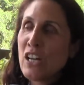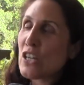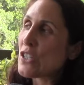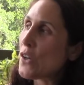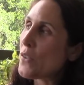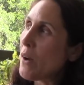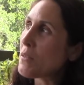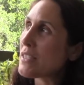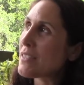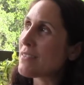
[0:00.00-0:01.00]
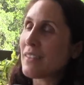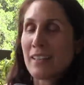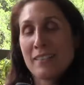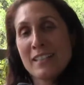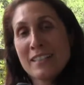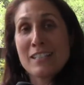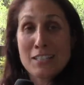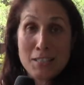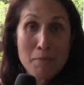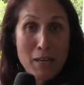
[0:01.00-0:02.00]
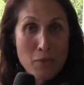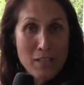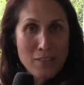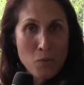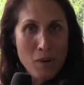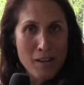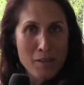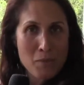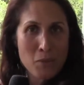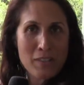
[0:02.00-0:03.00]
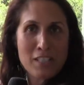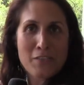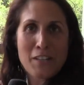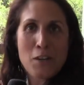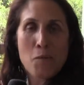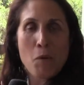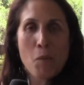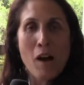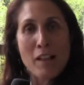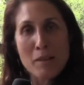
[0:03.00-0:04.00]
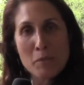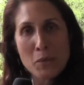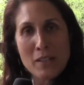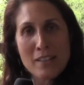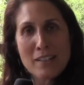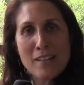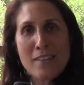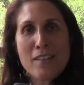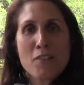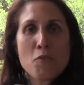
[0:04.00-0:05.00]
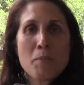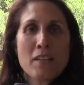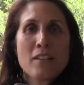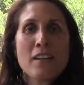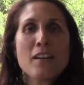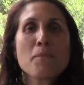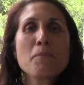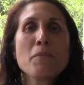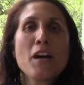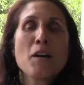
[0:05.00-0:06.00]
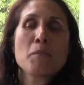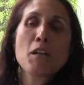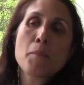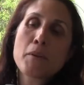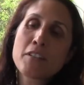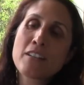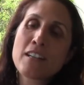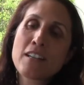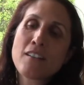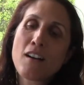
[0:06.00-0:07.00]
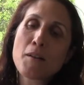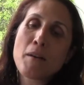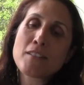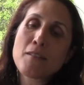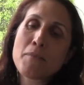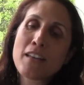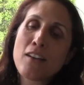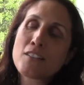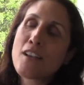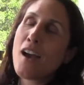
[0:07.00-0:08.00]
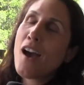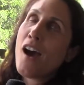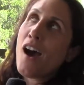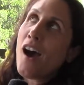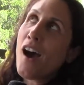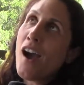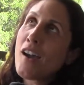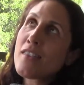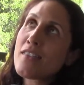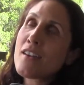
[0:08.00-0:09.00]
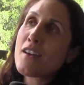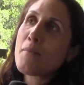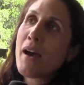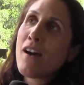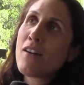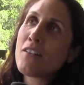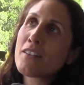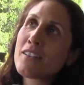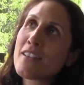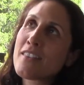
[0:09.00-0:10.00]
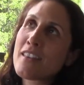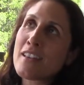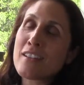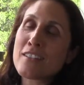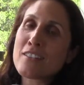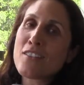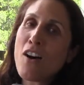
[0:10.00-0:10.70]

So that was this is the main reason why I'm doing this video. But while I'm doing this, I thought it would be a good opportunity to talk about something else. I think about things